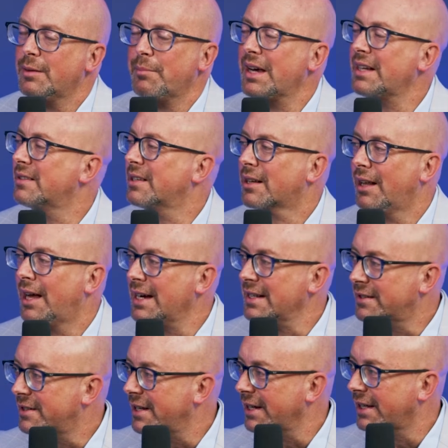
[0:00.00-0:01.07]
Makes the client
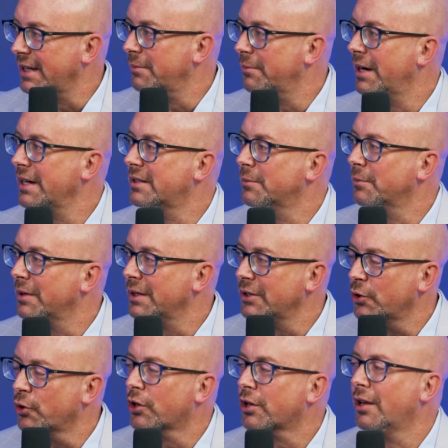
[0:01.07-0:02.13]
sticky, makes them
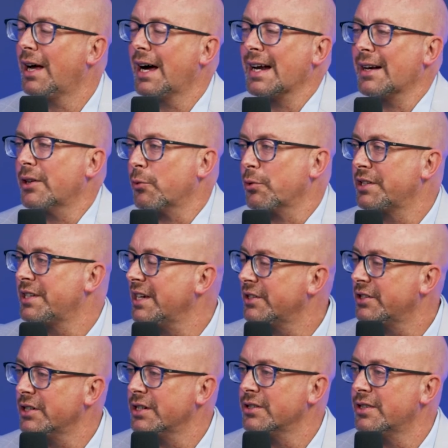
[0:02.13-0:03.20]
your client, the
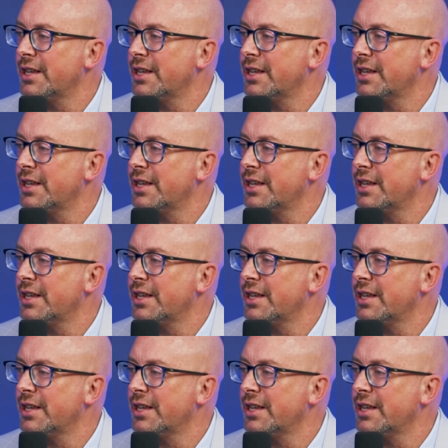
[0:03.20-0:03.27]
retention is